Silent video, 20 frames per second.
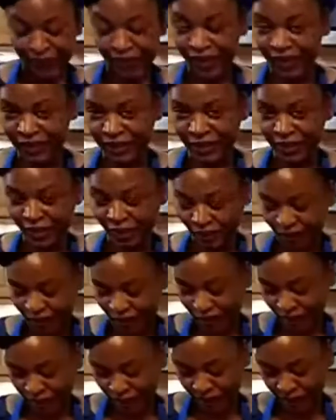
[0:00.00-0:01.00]
But it's good.
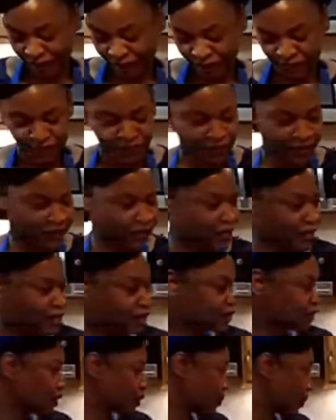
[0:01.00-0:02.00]
I
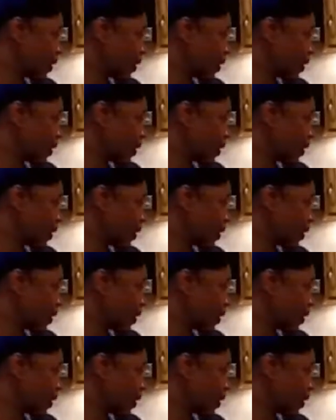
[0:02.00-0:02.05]
tasted the